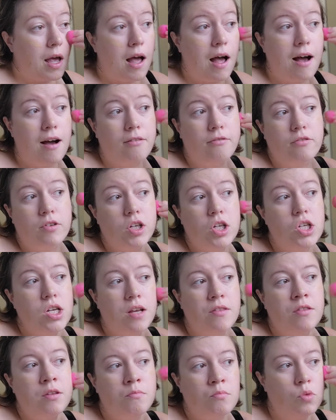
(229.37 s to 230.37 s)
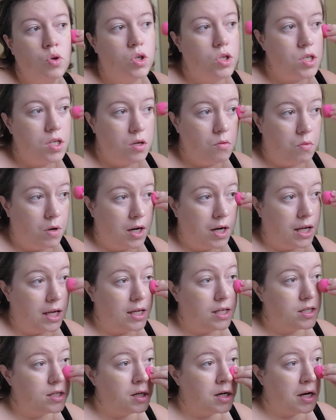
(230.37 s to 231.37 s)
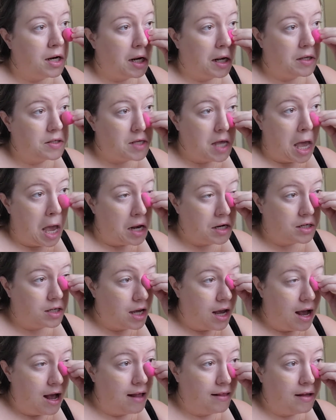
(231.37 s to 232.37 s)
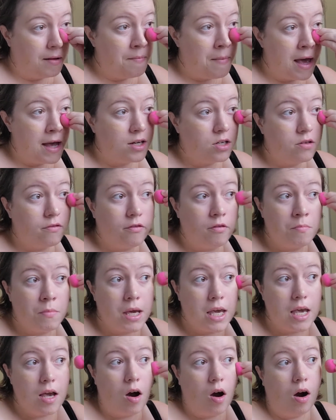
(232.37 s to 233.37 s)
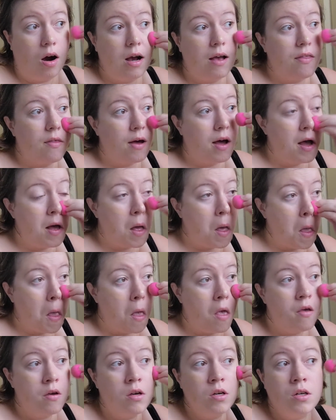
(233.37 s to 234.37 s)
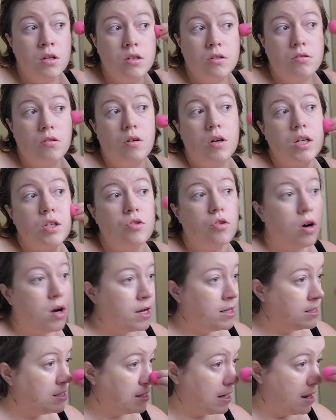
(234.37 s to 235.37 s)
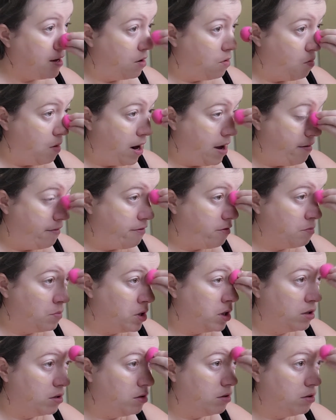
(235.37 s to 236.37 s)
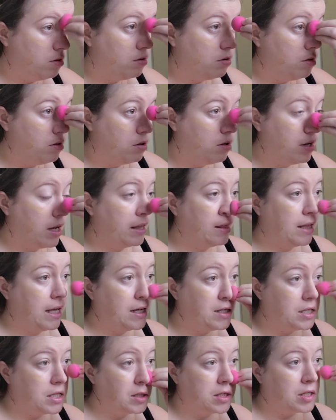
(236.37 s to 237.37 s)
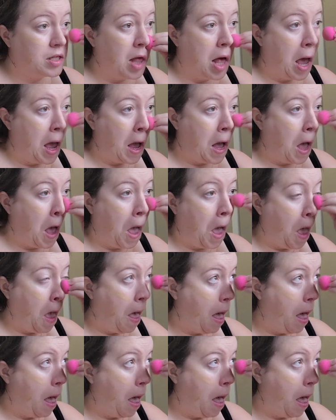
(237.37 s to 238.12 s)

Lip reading: coverage. And the moussey one isn't an exact colour match for me either, so I try and stay away from it. Unless it's like,